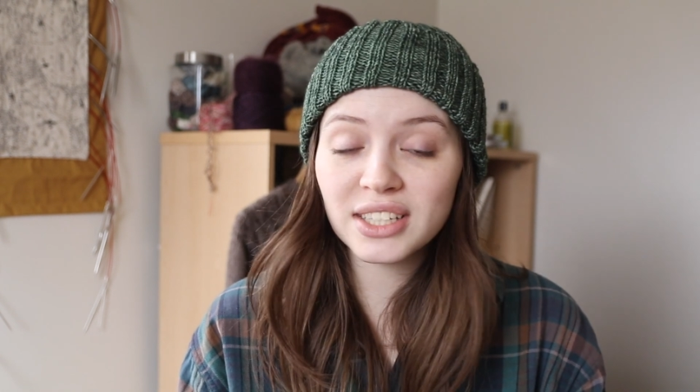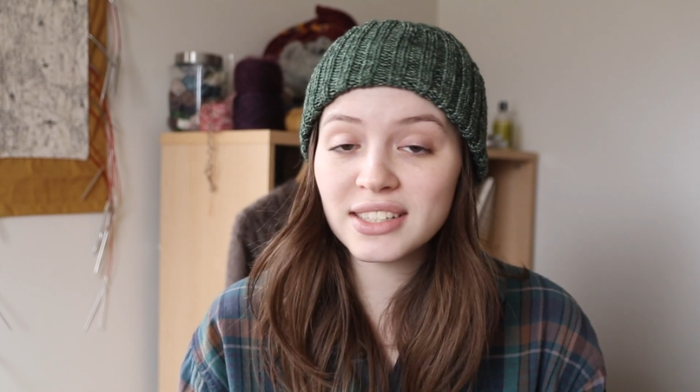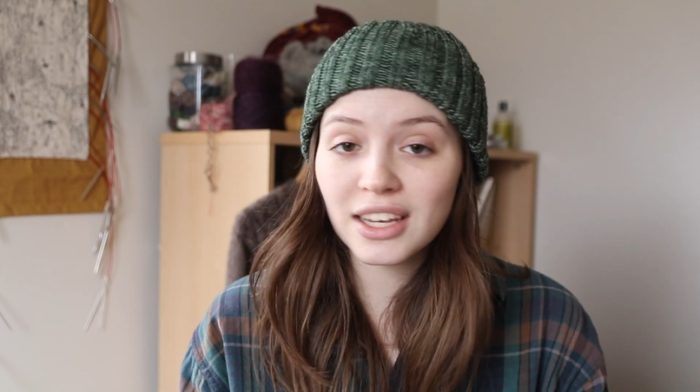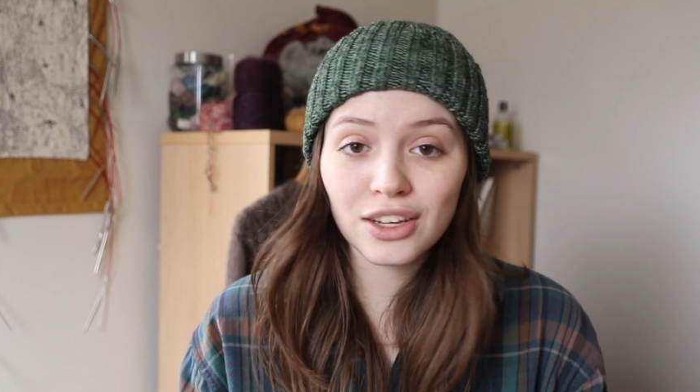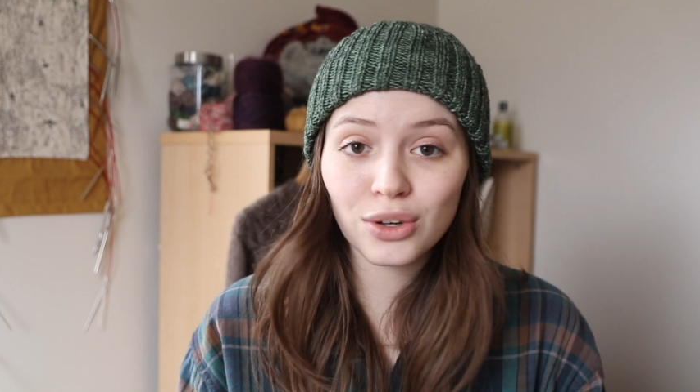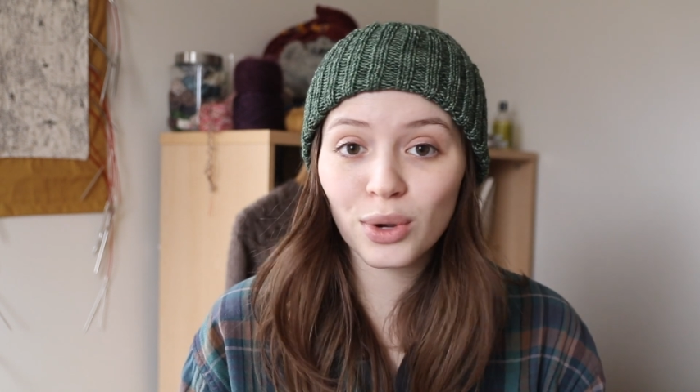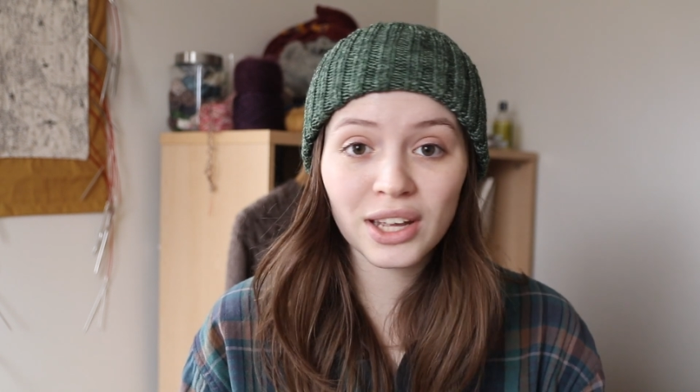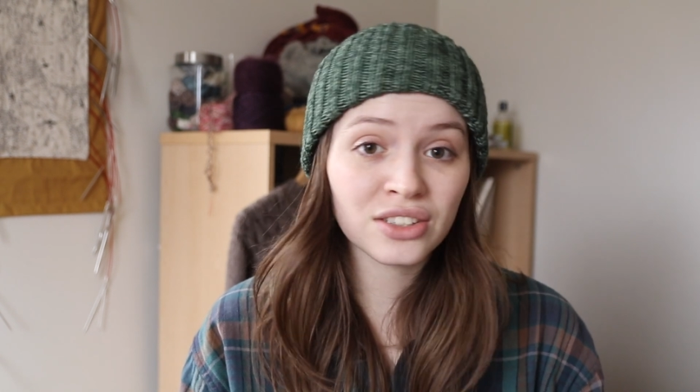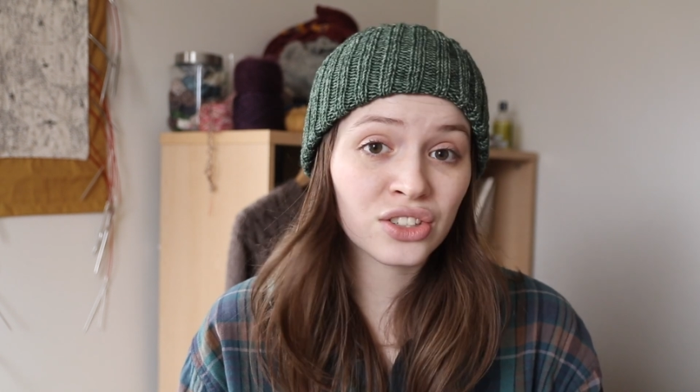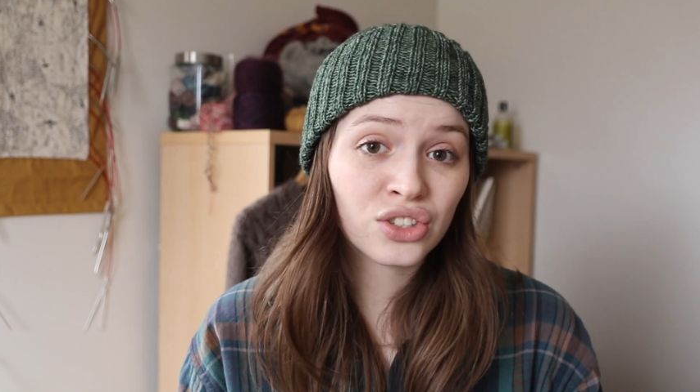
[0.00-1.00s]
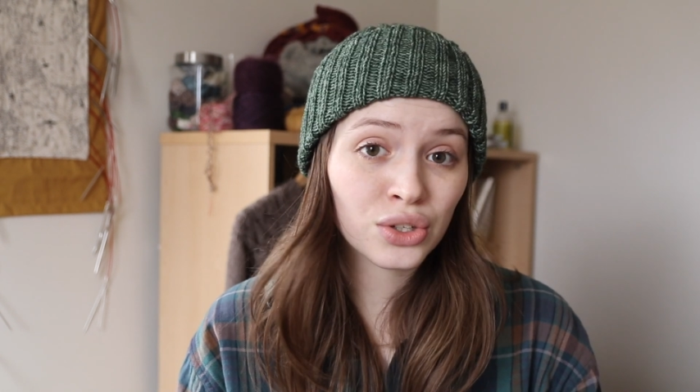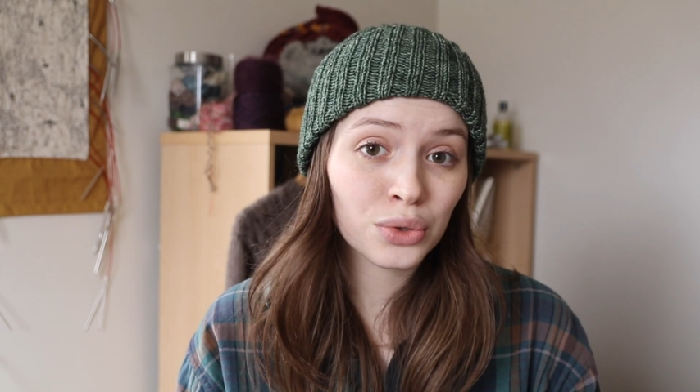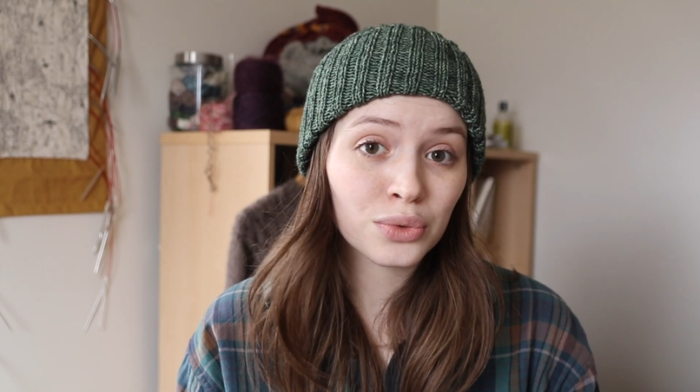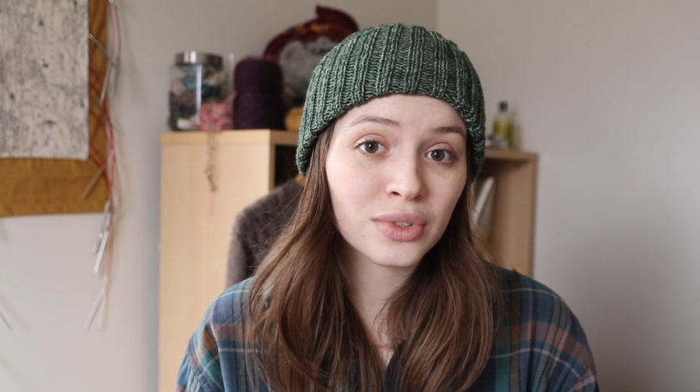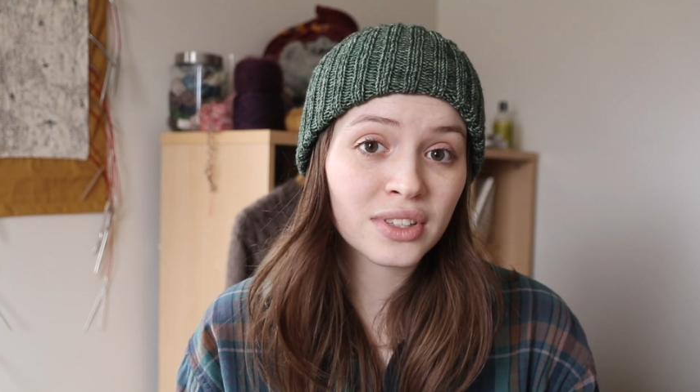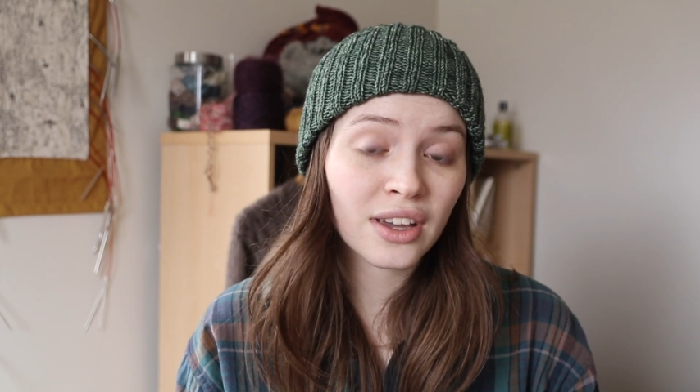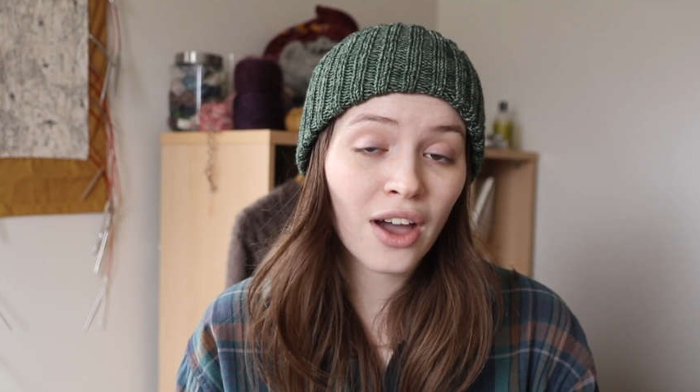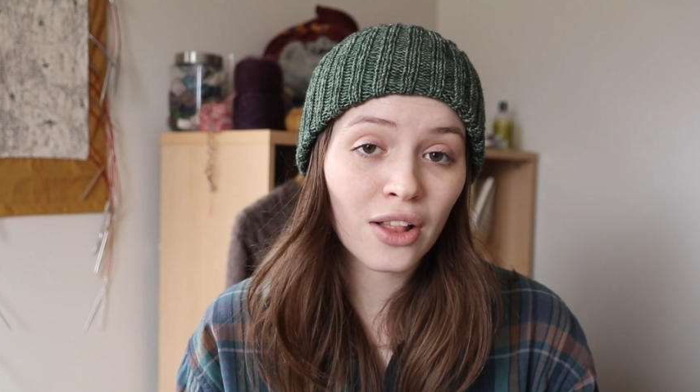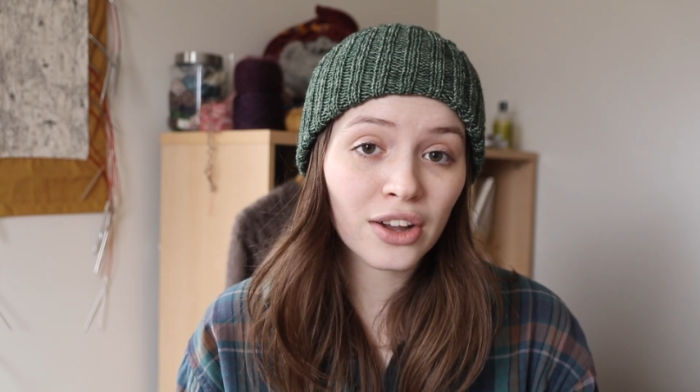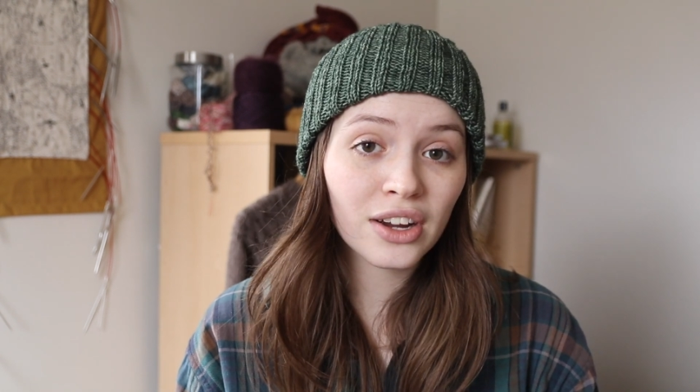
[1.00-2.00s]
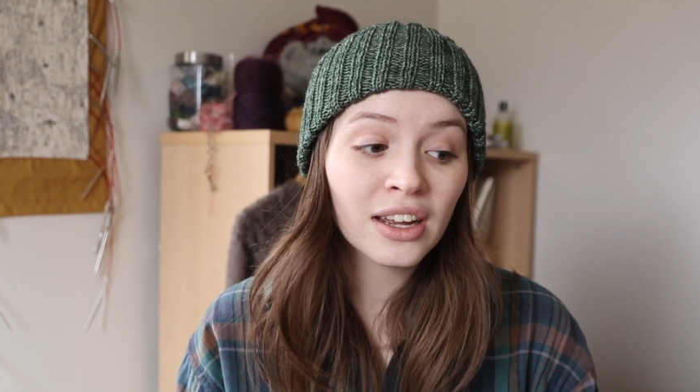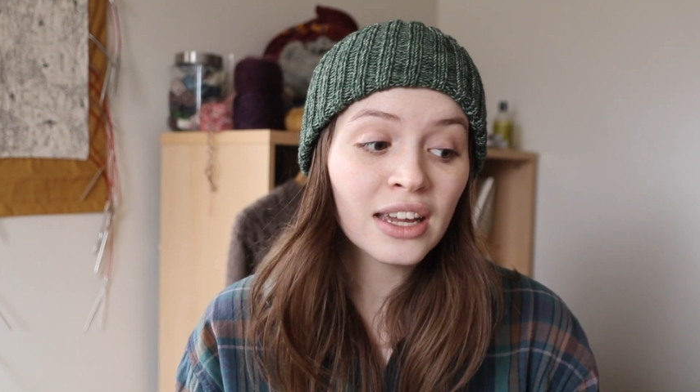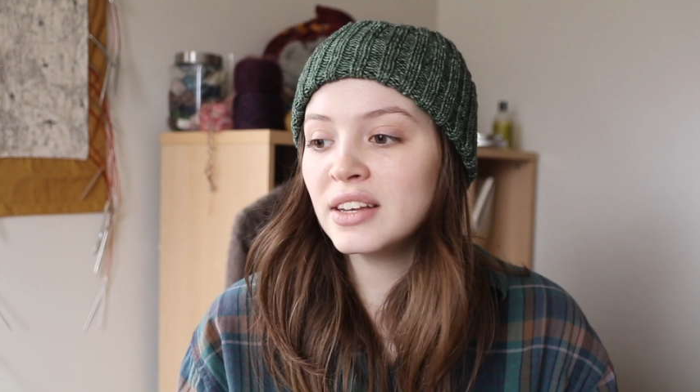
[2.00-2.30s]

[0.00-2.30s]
is that you don't get to choose the color.